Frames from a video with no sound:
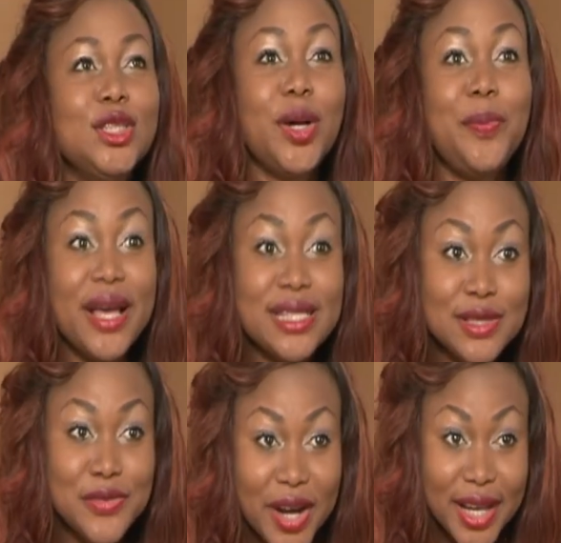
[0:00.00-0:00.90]
Your
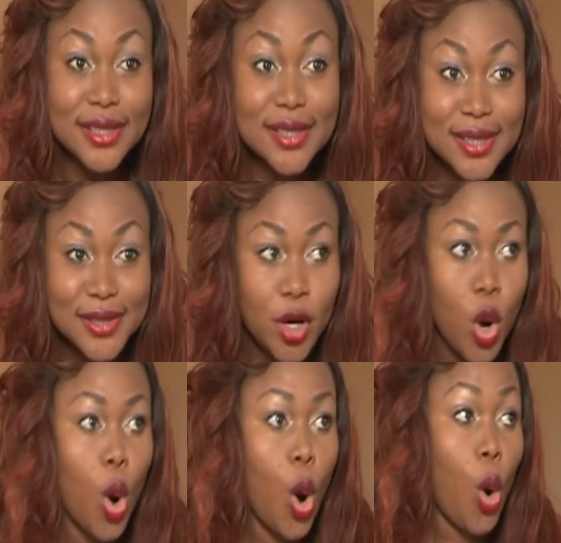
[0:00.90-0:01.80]
best friend
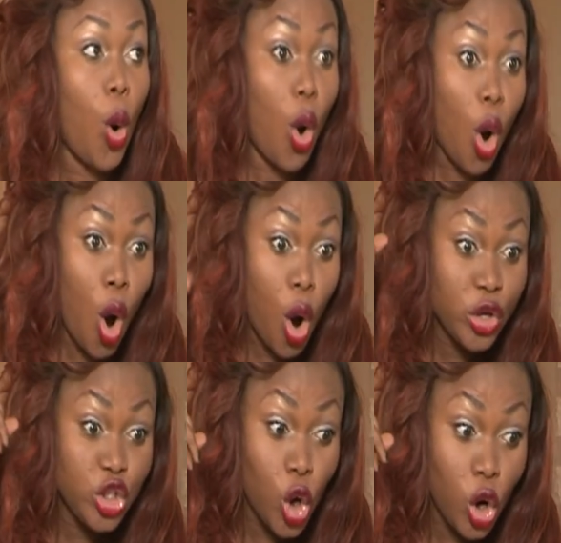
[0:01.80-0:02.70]
or